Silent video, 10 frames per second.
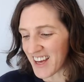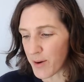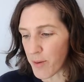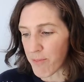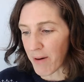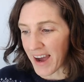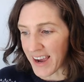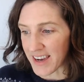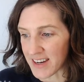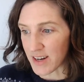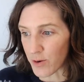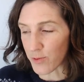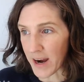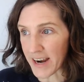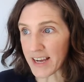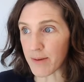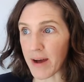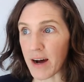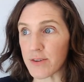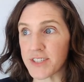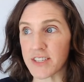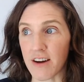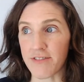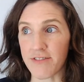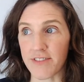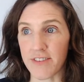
by writing about stuff